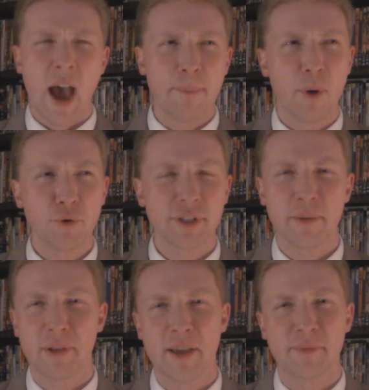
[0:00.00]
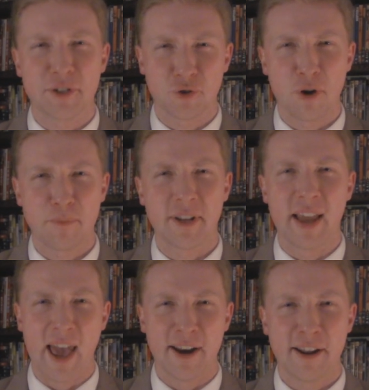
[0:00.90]
I mostly blame the script and
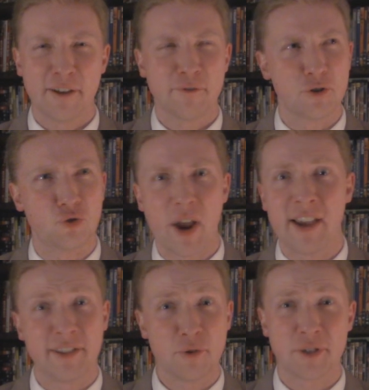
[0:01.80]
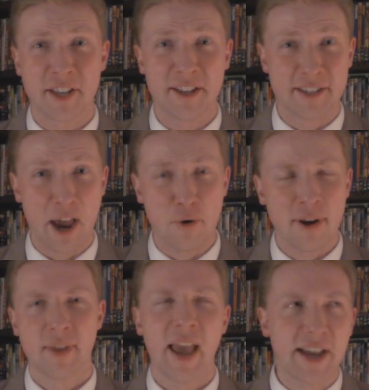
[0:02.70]
editing for dragging those scenes out.
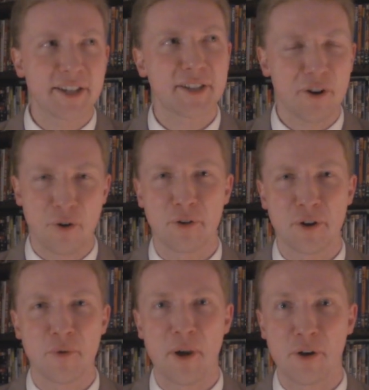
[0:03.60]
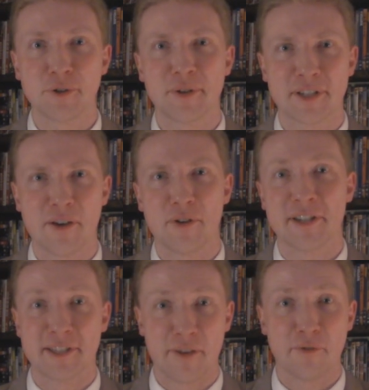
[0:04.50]
As I said earlier, we also discover
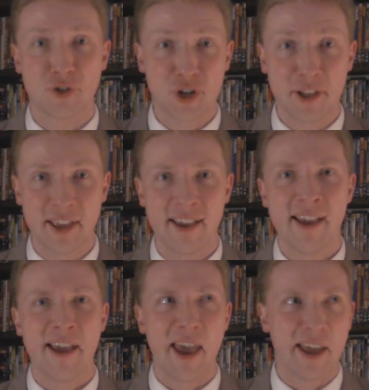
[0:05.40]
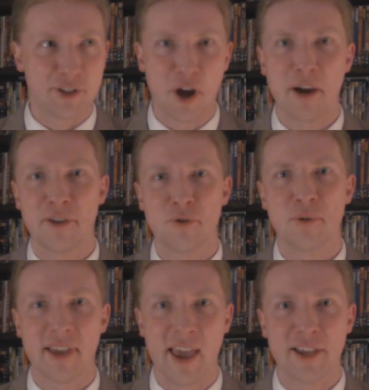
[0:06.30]
his love of chili and talking through
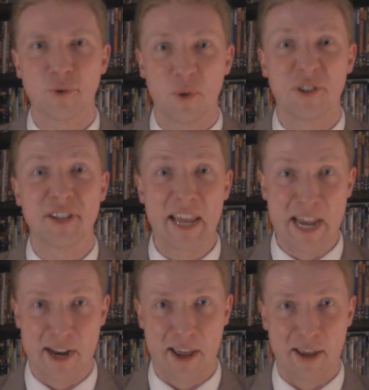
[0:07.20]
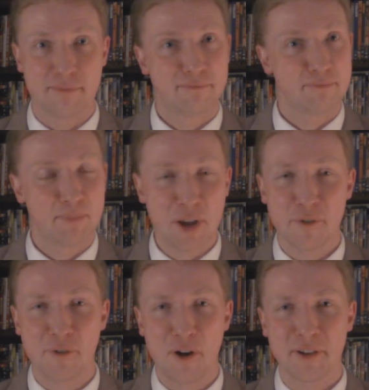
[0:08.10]
a case whilst eating it. Peter
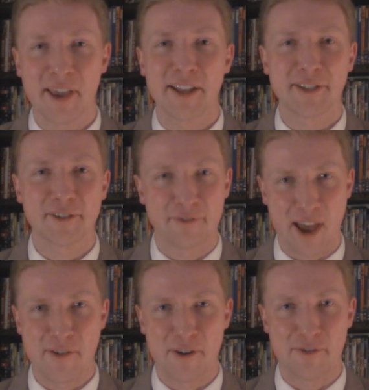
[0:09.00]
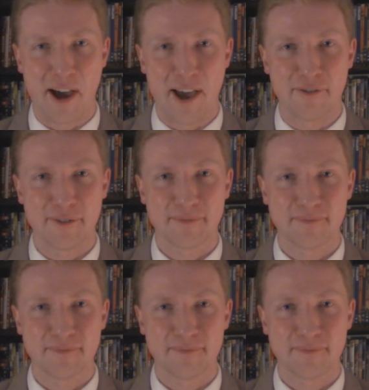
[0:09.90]
Falk gets 5 out of 5.